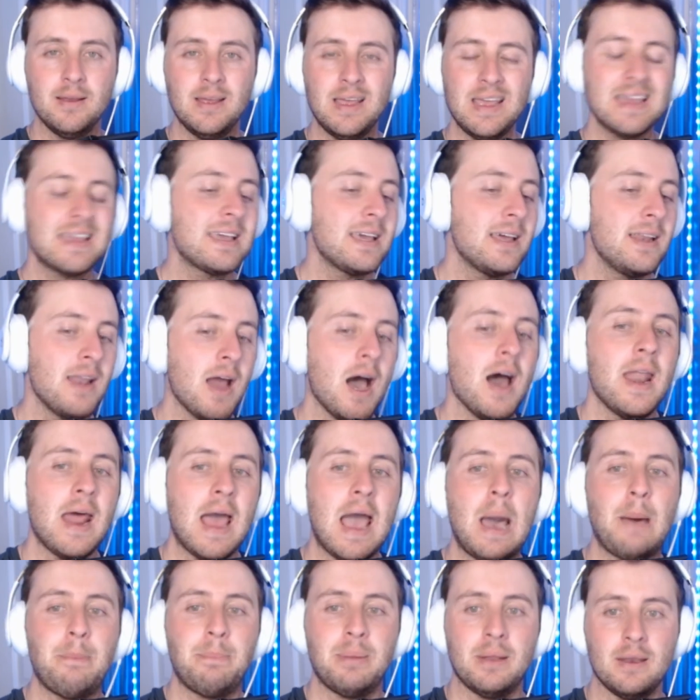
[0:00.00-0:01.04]
It cannot
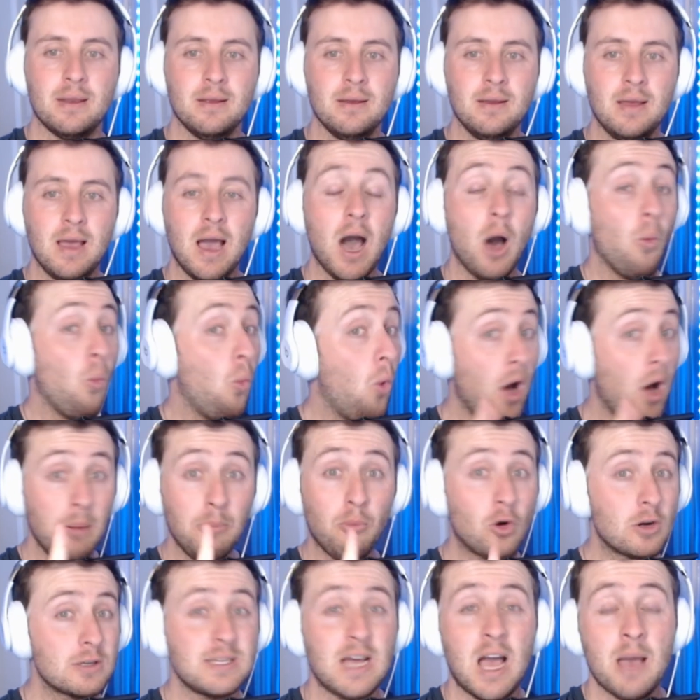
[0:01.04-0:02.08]
happen. One
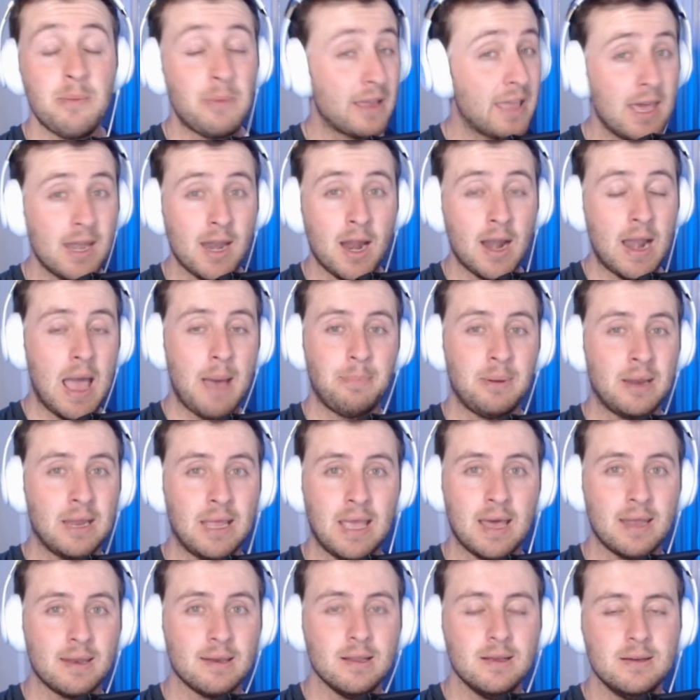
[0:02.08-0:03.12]
more time, it cannot happen
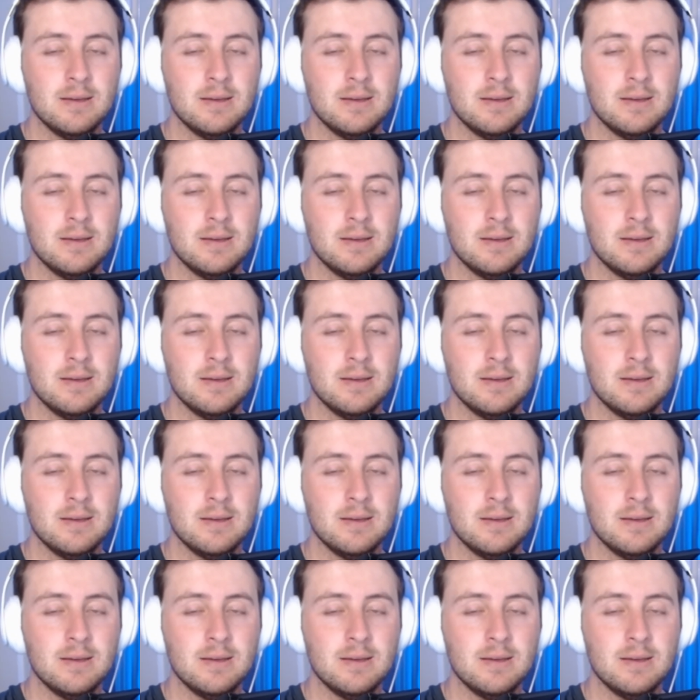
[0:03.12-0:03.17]
again.